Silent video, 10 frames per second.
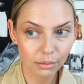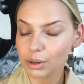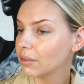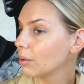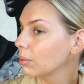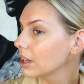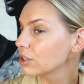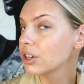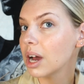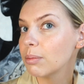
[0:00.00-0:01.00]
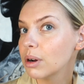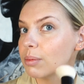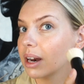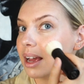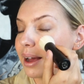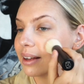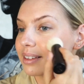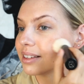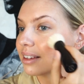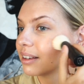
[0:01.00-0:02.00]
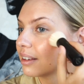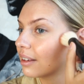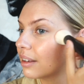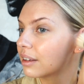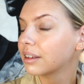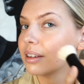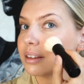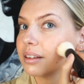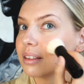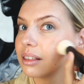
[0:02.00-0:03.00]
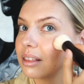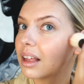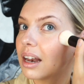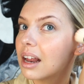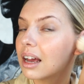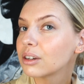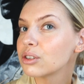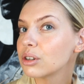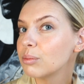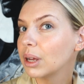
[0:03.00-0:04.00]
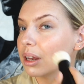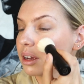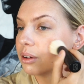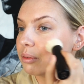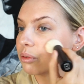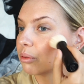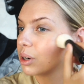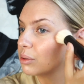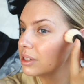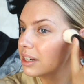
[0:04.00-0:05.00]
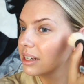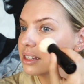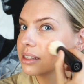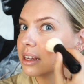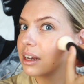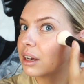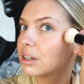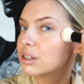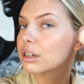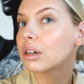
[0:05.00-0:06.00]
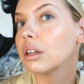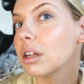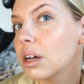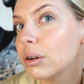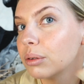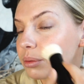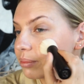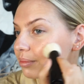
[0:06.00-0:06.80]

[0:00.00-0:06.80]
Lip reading: bit of a blush topper, but it adds that extra bit of rosiness and glow.